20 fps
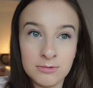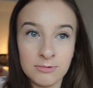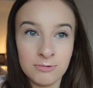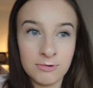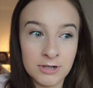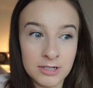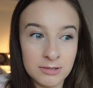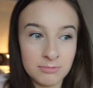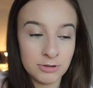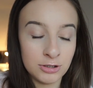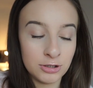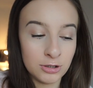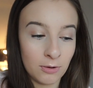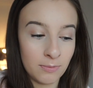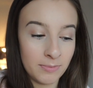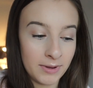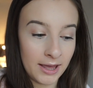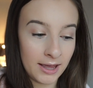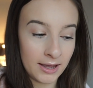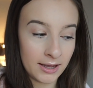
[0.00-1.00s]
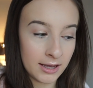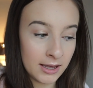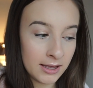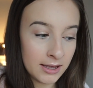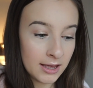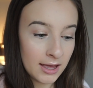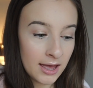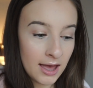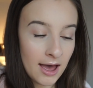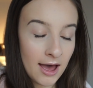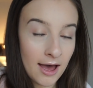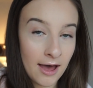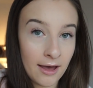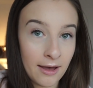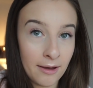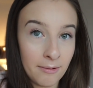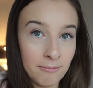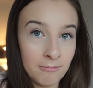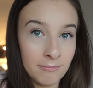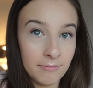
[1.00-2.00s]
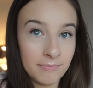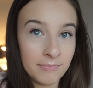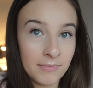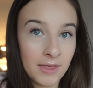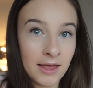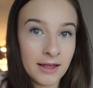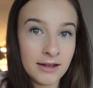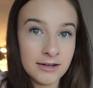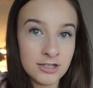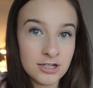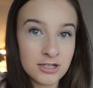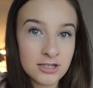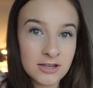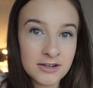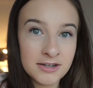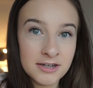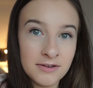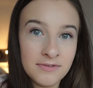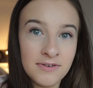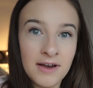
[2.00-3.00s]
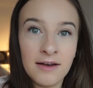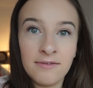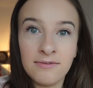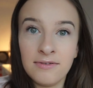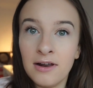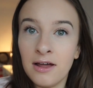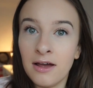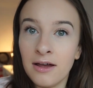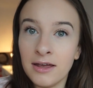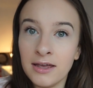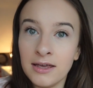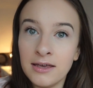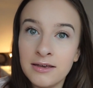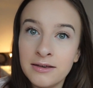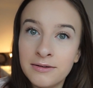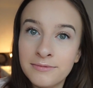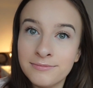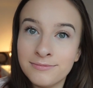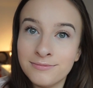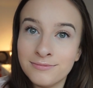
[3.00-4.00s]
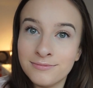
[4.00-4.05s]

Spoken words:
some Christmas shopping and just kind of have like,